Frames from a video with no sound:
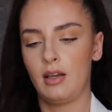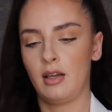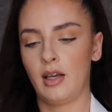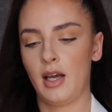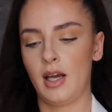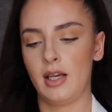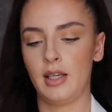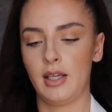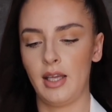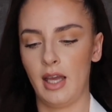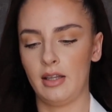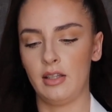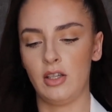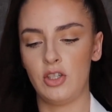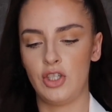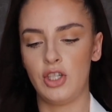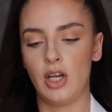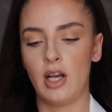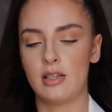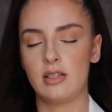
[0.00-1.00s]
kind of get the
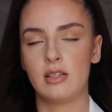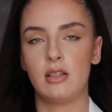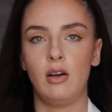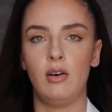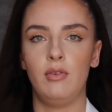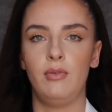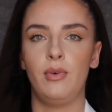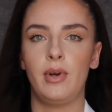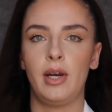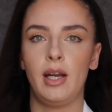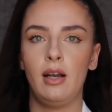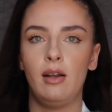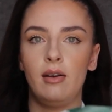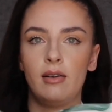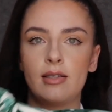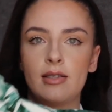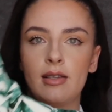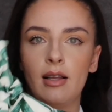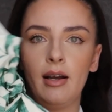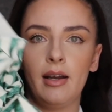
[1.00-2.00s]
gist of what it
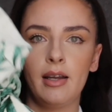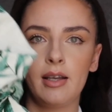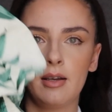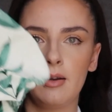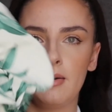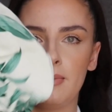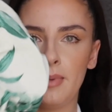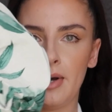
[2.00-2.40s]
looks like,